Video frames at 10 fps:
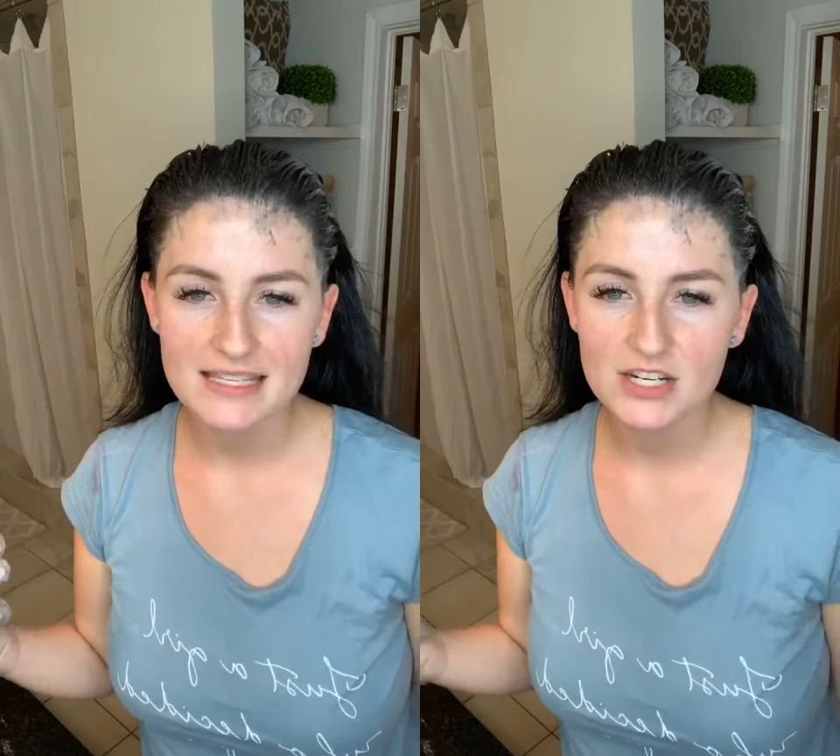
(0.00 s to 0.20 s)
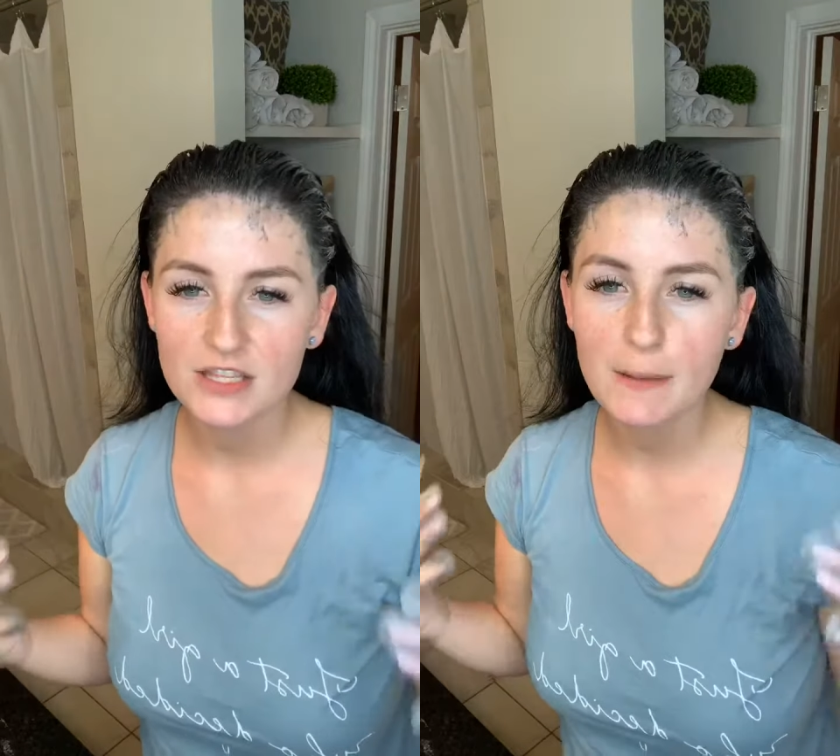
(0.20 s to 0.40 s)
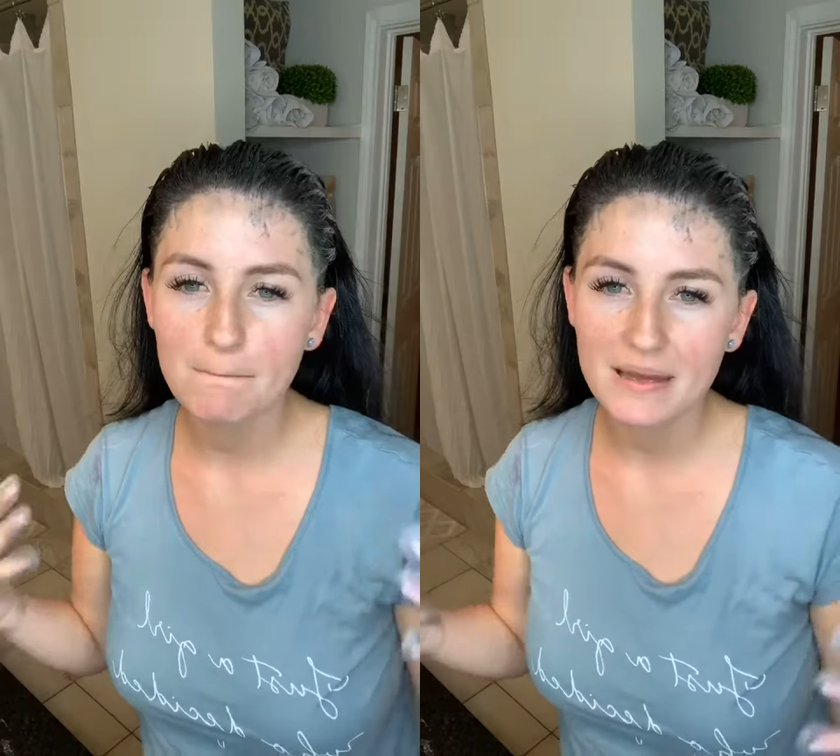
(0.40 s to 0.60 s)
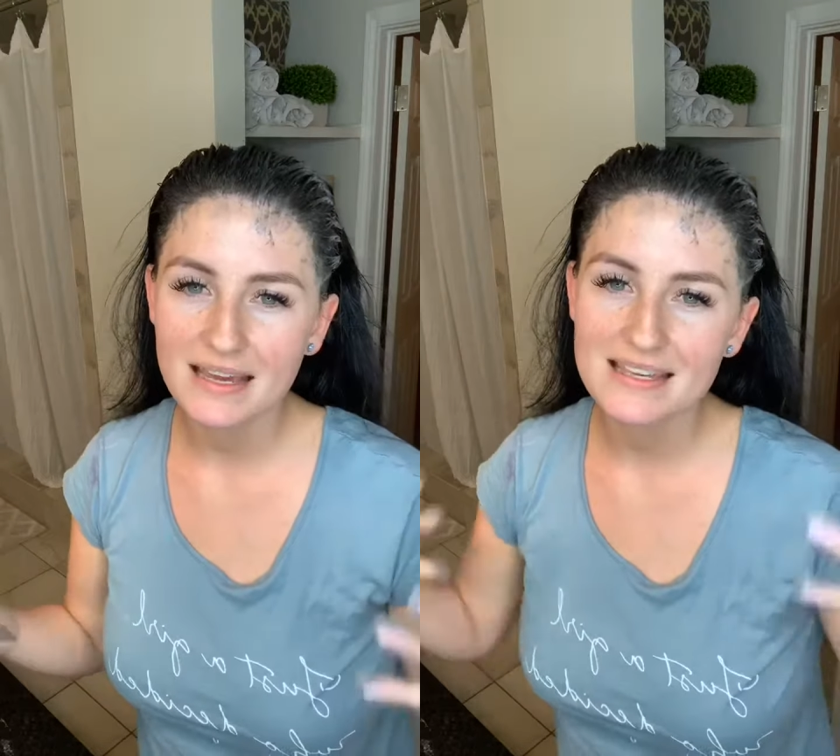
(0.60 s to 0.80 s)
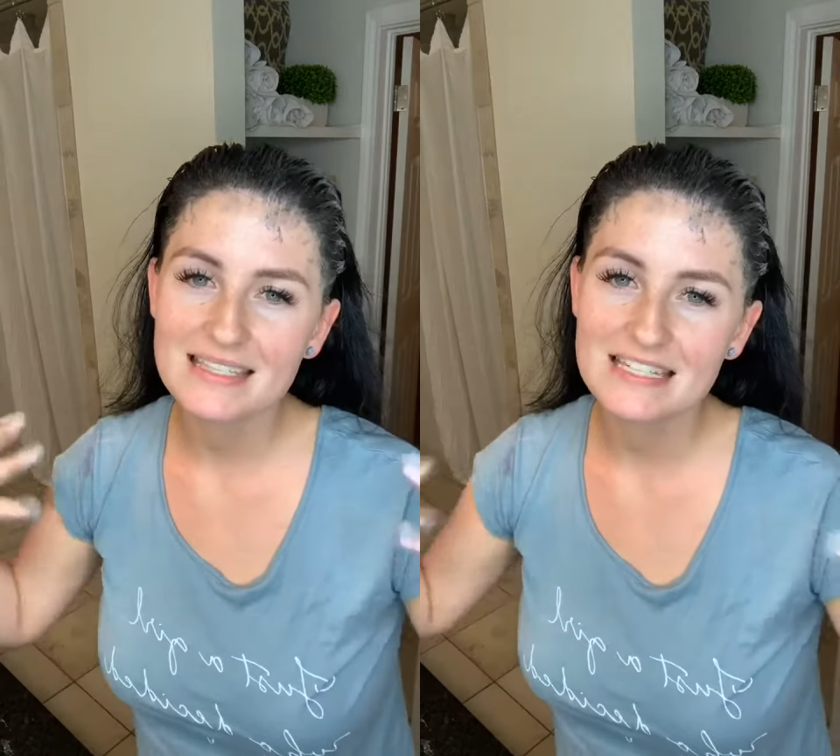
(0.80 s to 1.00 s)
It's not the
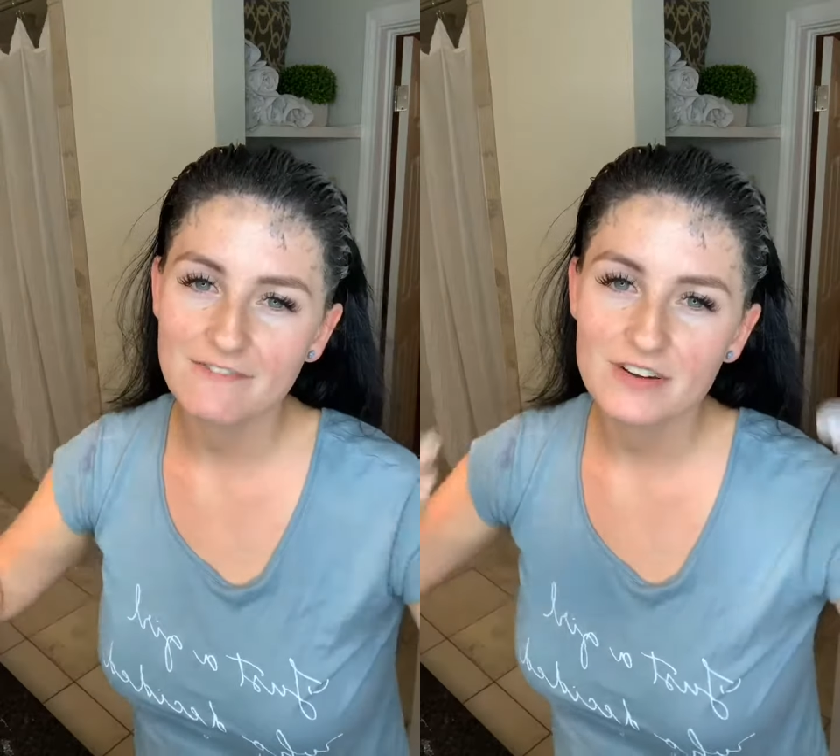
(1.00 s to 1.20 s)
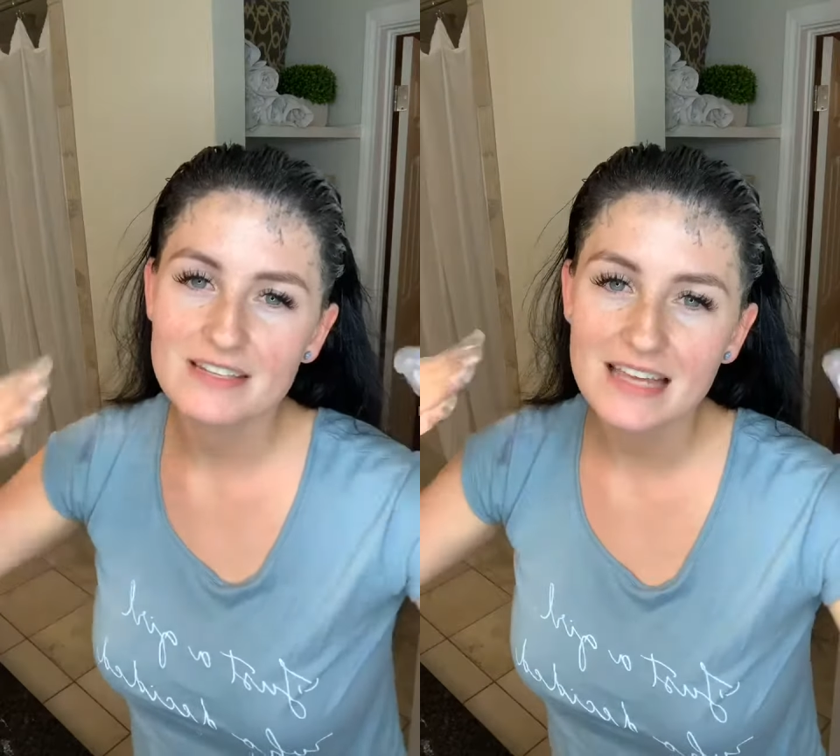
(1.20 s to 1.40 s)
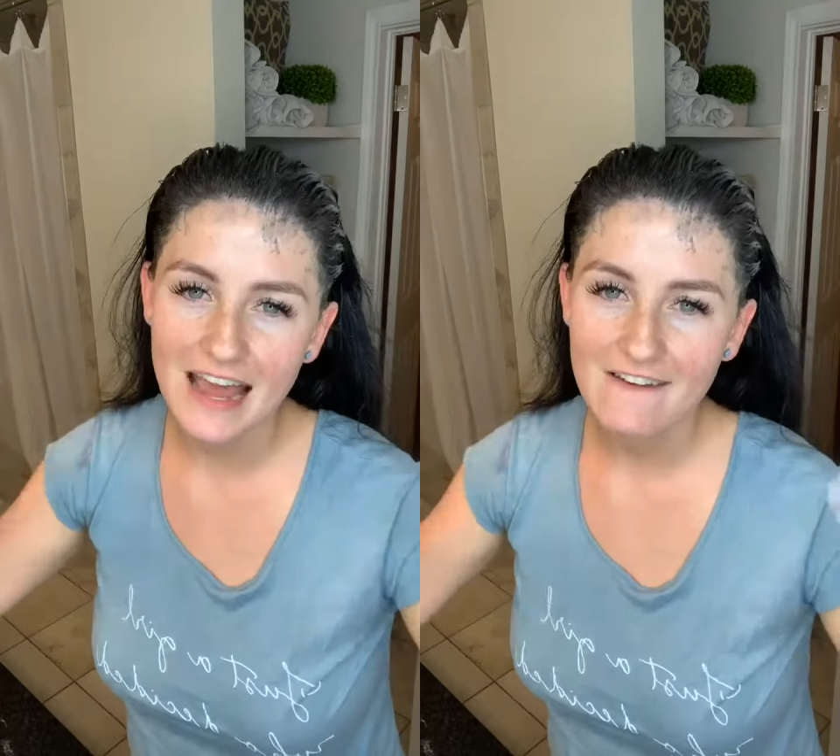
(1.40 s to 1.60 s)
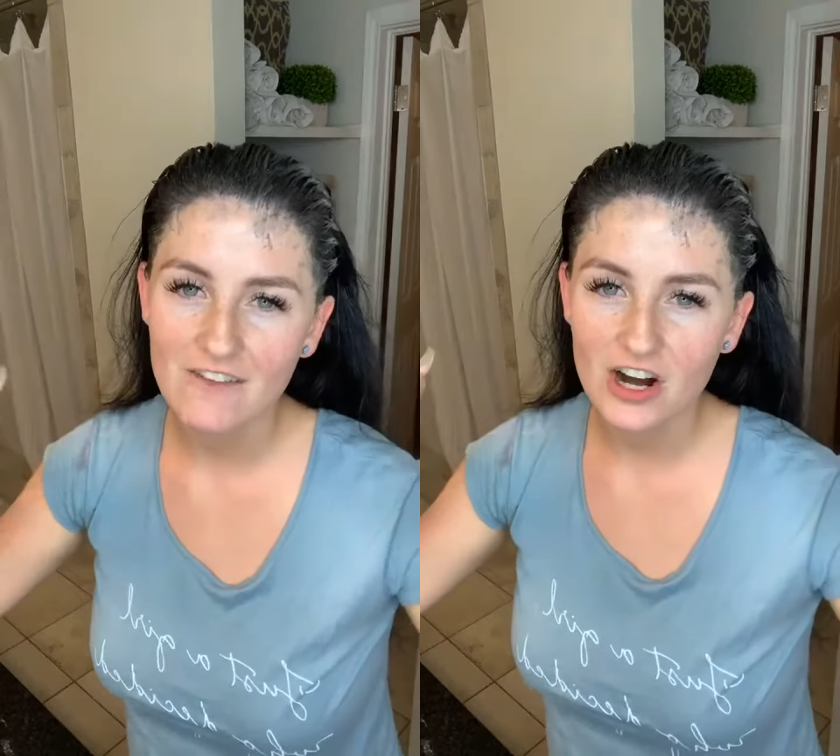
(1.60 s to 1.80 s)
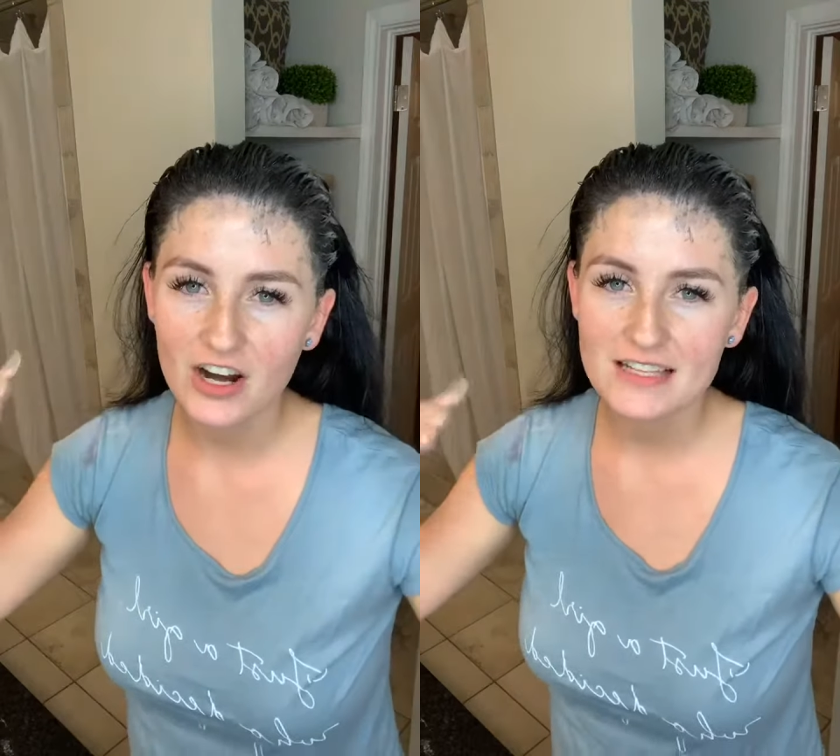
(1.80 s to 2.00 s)
biggest difference ever,